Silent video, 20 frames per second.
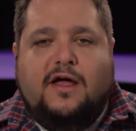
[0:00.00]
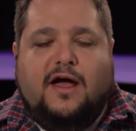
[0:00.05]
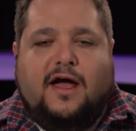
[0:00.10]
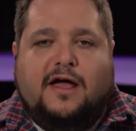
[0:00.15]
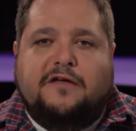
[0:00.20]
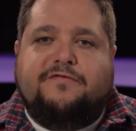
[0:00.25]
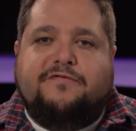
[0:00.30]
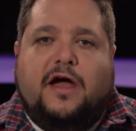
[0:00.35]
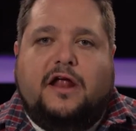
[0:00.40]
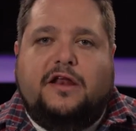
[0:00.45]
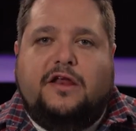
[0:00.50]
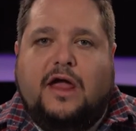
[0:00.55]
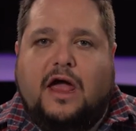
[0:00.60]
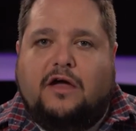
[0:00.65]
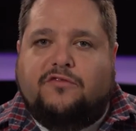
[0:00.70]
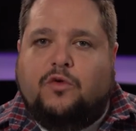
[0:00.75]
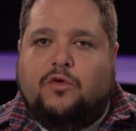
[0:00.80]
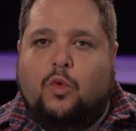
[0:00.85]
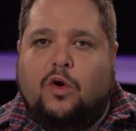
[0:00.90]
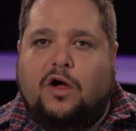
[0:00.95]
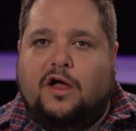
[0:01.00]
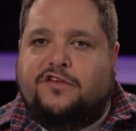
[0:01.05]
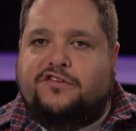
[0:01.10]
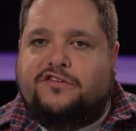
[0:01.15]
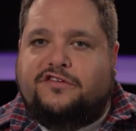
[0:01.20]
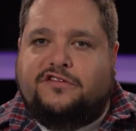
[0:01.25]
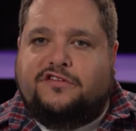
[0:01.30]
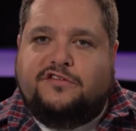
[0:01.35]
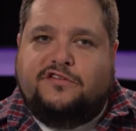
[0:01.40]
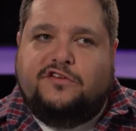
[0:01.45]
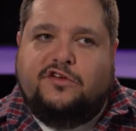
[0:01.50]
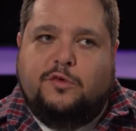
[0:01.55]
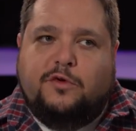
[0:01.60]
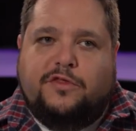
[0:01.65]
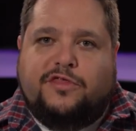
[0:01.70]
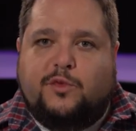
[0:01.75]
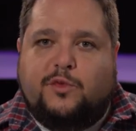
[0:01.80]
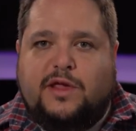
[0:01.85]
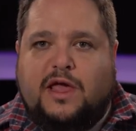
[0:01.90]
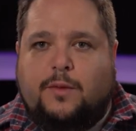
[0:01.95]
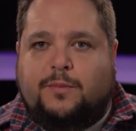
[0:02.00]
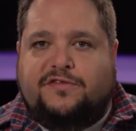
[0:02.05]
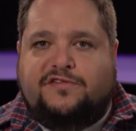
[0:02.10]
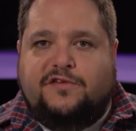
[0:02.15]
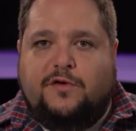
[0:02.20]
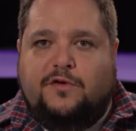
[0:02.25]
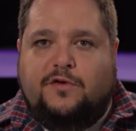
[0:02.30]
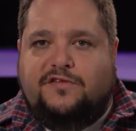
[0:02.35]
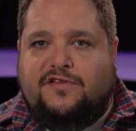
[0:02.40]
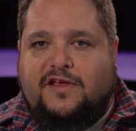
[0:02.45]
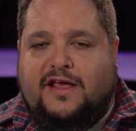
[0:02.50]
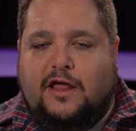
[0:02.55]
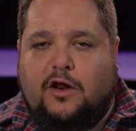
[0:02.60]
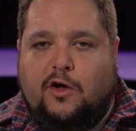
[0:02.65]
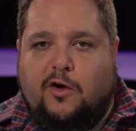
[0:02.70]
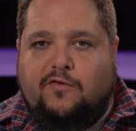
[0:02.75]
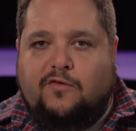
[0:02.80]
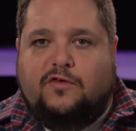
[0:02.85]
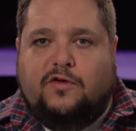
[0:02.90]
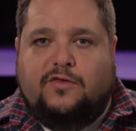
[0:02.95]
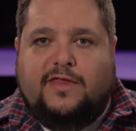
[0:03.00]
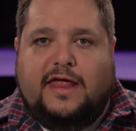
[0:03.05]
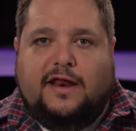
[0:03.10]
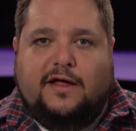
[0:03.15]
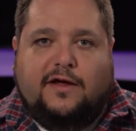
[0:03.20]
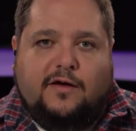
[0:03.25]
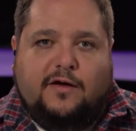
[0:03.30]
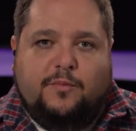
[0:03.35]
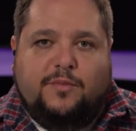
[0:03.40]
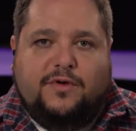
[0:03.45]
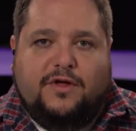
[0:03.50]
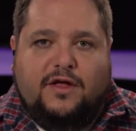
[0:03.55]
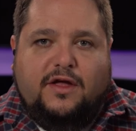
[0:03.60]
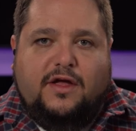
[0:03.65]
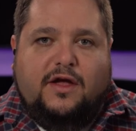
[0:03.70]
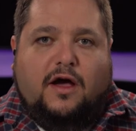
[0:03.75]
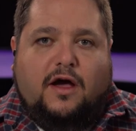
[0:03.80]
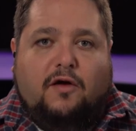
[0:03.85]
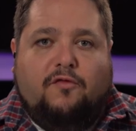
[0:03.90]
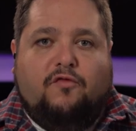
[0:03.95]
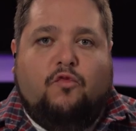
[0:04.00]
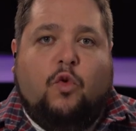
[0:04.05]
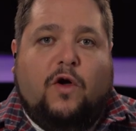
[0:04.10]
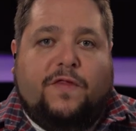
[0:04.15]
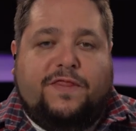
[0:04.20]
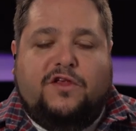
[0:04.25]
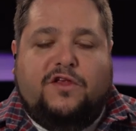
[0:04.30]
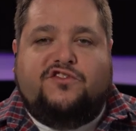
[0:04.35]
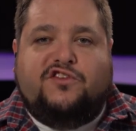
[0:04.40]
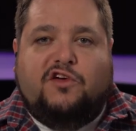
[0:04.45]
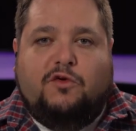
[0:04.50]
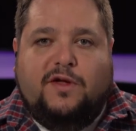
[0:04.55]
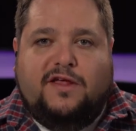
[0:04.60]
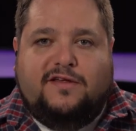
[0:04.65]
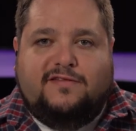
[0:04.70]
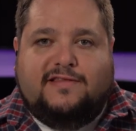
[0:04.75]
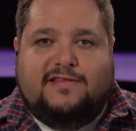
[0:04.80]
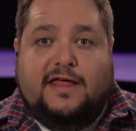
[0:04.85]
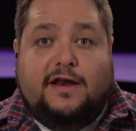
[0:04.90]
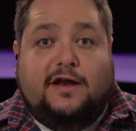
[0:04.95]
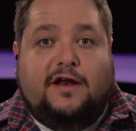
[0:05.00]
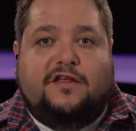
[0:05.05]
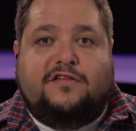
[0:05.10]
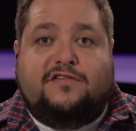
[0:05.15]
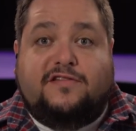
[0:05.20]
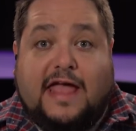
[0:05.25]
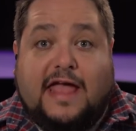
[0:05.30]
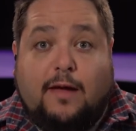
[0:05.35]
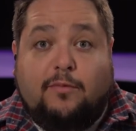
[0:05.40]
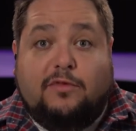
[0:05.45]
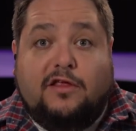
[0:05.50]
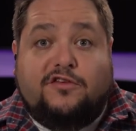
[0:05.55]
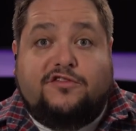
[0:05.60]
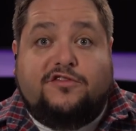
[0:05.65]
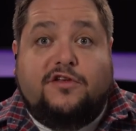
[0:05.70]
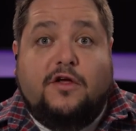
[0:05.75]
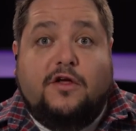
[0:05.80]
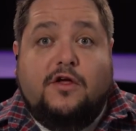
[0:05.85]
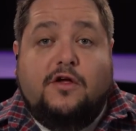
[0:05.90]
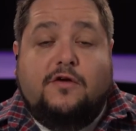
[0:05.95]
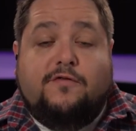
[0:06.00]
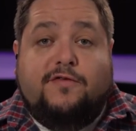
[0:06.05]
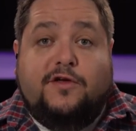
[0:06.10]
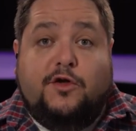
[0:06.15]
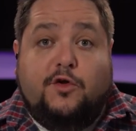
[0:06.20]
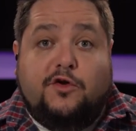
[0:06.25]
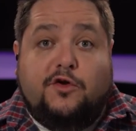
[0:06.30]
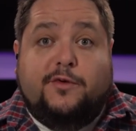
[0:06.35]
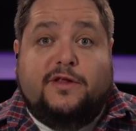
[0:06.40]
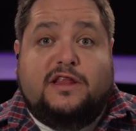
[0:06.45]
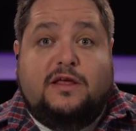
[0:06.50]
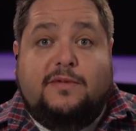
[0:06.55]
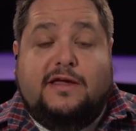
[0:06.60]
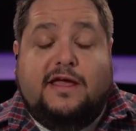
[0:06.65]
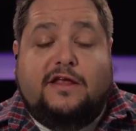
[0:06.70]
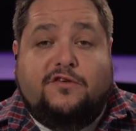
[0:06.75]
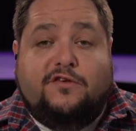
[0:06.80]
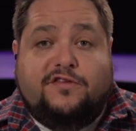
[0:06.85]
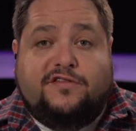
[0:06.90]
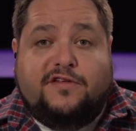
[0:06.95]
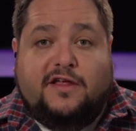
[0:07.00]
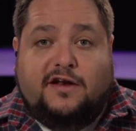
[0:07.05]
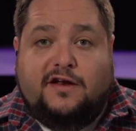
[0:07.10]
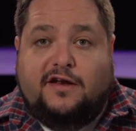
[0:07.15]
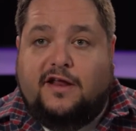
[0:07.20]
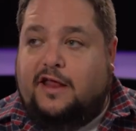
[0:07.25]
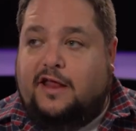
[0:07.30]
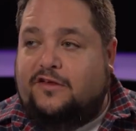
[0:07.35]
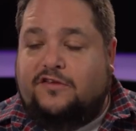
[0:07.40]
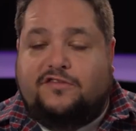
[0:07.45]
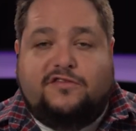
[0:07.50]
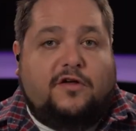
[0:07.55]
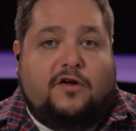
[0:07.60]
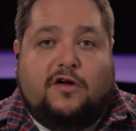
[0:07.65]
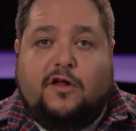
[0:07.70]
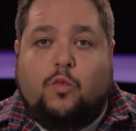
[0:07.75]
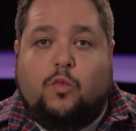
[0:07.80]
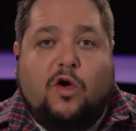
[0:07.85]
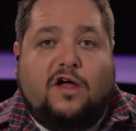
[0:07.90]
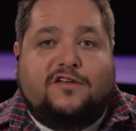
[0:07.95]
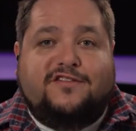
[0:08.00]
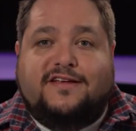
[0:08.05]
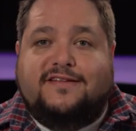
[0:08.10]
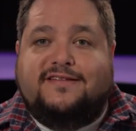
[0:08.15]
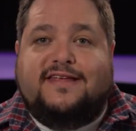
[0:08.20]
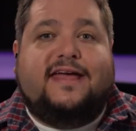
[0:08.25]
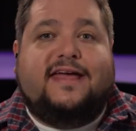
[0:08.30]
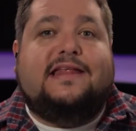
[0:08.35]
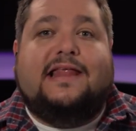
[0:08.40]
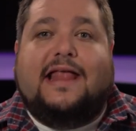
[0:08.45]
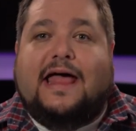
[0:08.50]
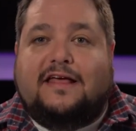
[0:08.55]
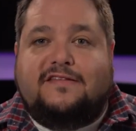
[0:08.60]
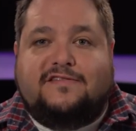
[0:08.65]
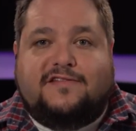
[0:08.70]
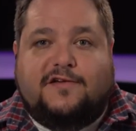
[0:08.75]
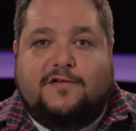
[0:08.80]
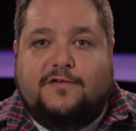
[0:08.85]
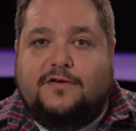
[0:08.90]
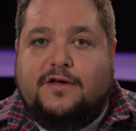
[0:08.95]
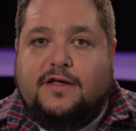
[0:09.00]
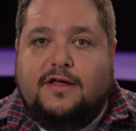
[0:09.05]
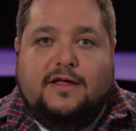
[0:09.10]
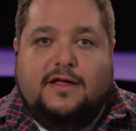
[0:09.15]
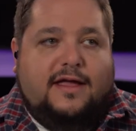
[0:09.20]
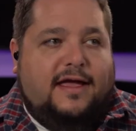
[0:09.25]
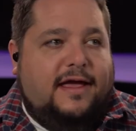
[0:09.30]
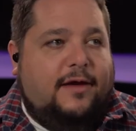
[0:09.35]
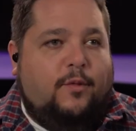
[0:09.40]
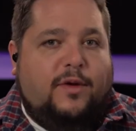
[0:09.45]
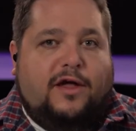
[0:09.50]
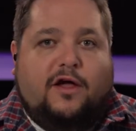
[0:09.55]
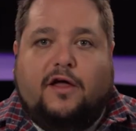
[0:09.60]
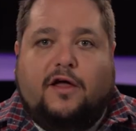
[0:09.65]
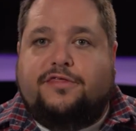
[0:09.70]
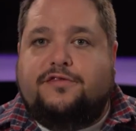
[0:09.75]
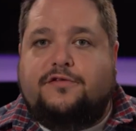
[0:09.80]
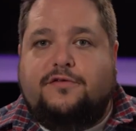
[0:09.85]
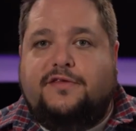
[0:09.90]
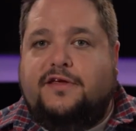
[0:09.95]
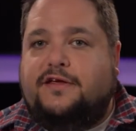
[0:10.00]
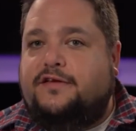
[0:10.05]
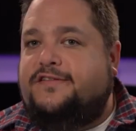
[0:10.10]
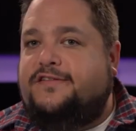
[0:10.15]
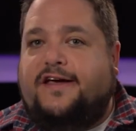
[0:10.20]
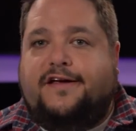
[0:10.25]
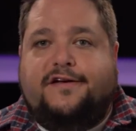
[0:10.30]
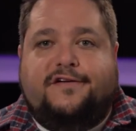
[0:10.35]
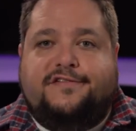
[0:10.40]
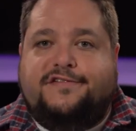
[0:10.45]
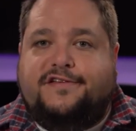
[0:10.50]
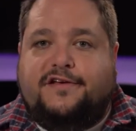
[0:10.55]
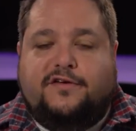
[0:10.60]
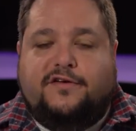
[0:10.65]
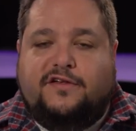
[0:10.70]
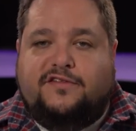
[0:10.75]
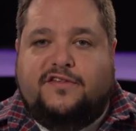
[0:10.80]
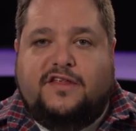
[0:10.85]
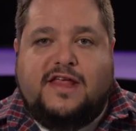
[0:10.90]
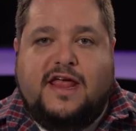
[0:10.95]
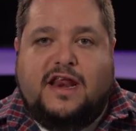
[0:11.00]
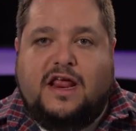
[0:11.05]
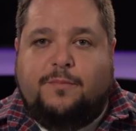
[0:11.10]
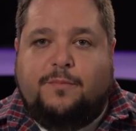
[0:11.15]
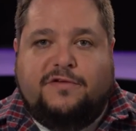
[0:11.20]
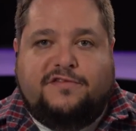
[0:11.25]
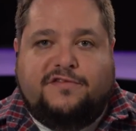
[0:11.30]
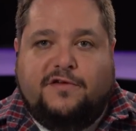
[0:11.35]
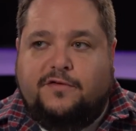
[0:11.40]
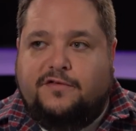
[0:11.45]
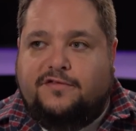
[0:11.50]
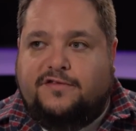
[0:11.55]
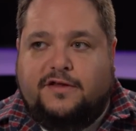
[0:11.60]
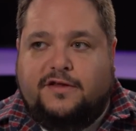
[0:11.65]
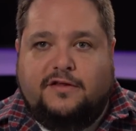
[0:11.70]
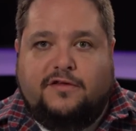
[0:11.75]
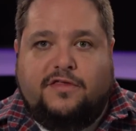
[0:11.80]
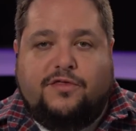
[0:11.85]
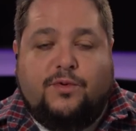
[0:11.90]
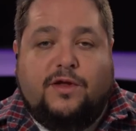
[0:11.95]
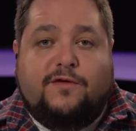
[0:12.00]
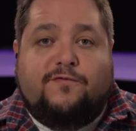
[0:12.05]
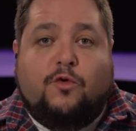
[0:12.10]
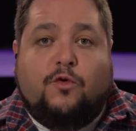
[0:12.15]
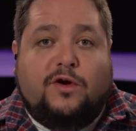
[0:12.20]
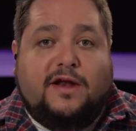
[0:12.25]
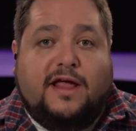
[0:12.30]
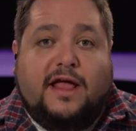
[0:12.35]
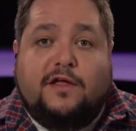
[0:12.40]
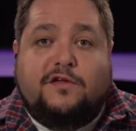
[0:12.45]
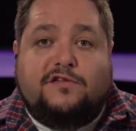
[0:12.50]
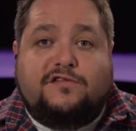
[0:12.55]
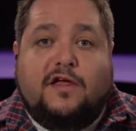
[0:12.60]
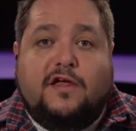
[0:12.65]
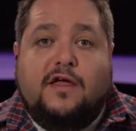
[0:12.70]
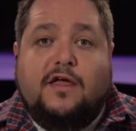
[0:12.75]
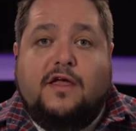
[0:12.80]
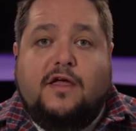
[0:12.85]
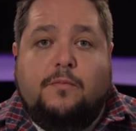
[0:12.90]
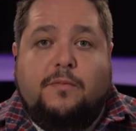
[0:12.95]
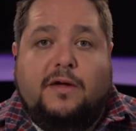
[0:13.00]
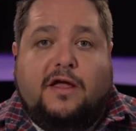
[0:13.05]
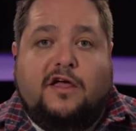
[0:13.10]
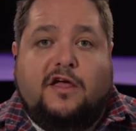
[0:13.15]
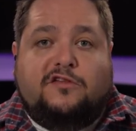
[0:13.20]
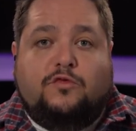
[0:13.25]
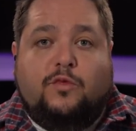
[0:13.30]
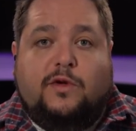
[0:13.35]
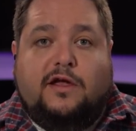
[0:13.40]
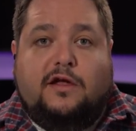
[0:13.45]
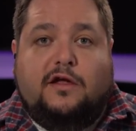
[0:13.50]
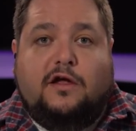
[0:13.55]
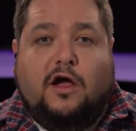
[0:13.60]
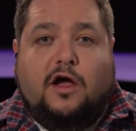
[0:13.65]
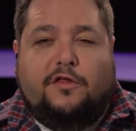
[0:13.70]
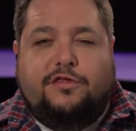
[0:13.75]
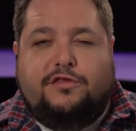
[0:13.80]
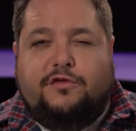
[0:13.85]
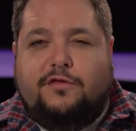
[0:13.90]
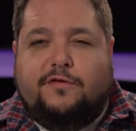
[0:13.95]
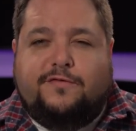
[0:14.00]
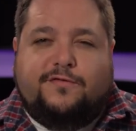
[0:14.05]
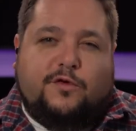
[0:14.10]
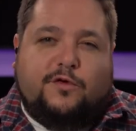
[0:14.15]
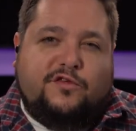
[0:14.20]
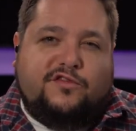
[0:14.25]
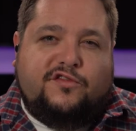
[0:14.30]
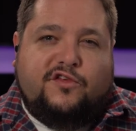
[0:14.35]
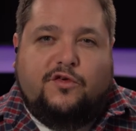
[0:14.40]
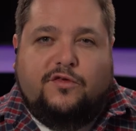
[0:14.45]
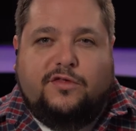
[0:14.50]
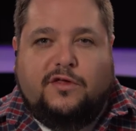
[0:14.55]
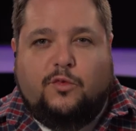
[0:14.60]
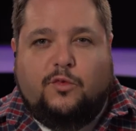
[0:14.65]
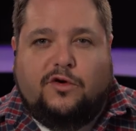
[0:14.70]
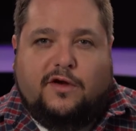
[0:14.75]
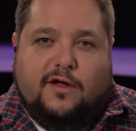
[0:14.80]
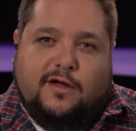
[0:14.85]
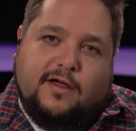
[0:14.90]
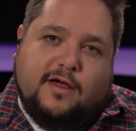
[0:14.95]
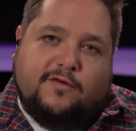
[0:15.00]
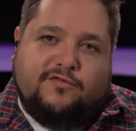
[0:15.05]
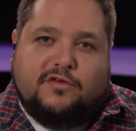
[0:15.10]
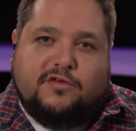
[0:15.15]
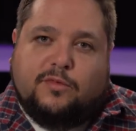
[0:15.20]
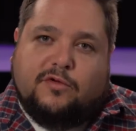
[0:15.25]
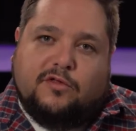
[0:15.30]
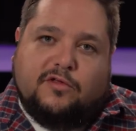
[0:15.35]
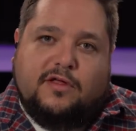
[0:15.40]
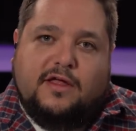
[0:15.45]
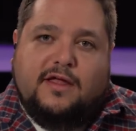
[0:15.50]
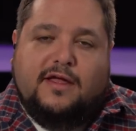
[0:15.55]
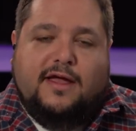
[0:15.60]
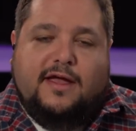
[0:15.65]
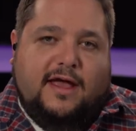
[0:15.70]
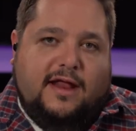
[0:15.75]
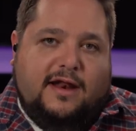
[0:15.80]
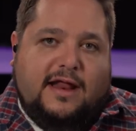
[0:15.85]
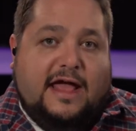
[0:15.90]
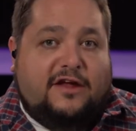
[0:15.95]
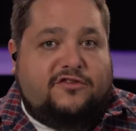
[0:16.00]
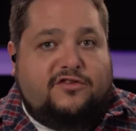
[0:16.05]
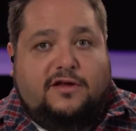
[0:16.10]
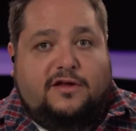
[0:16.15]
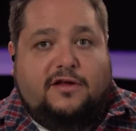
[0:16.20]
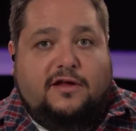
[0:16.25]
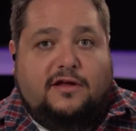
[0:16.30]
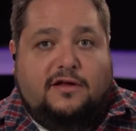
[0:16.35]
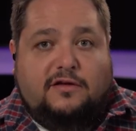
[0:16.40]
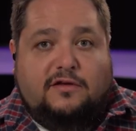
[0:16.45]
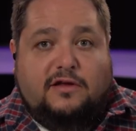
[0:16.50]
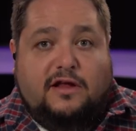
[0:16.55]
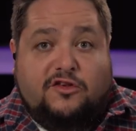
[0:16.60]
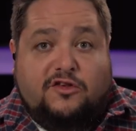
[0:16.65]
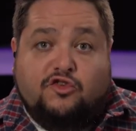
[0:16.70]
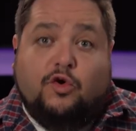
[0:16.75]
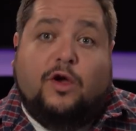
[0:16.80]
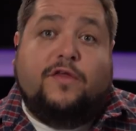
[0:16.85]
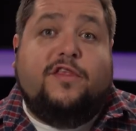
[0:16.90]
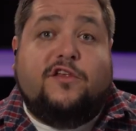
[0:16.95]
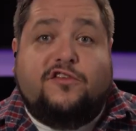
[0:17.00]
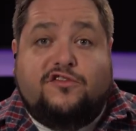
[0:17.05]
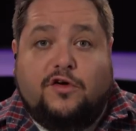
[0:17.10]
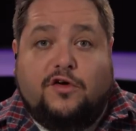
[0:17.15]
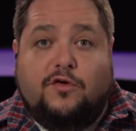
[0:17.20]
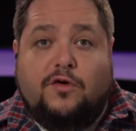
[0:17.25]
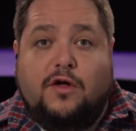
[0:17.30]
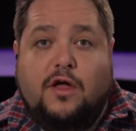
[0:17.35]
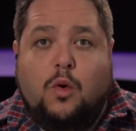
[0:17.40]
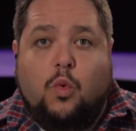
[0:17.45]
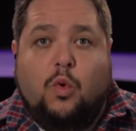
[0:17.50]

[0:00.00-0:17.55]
I find you have to watch two or three episodes and get over that hump of what the show is. Let it establish for you to really be interested. in. I just started watching Ted Lasso, and we got through the entire series, the ten episodes, in three or four days because we got through the first two that were uncomfortable comfortable and actually enjoyed the show.